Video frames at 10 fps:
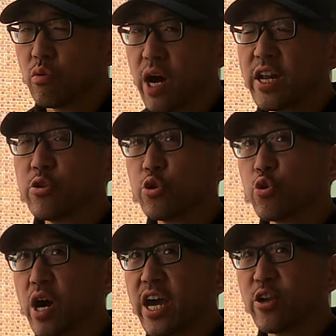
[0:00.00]
Why do
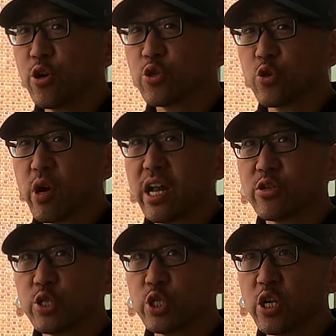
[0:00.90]
new riders or
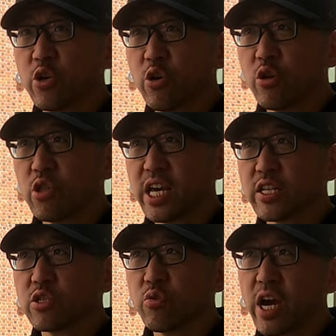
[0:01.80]
riders in general
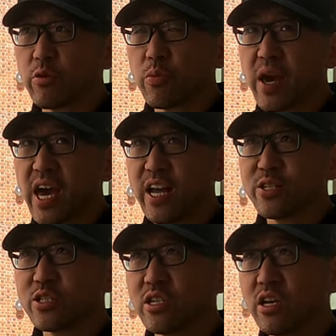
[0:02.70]
like to ride with
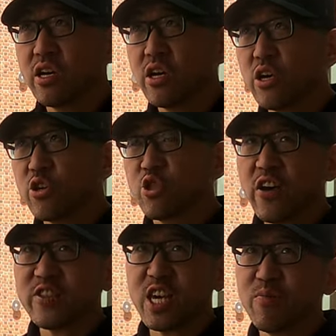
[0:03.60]
pads? You
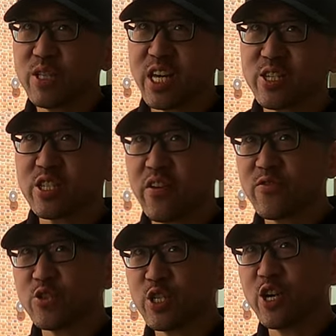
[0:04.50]
love to imitate
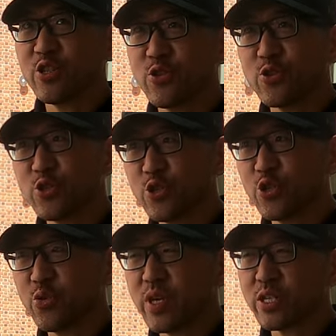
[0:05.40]
stuff you see on
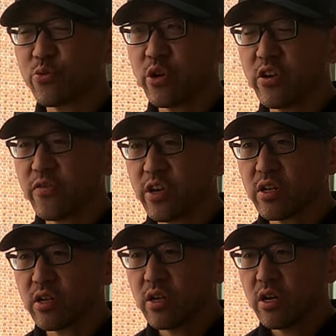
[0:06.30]
YouTube, that's one of it.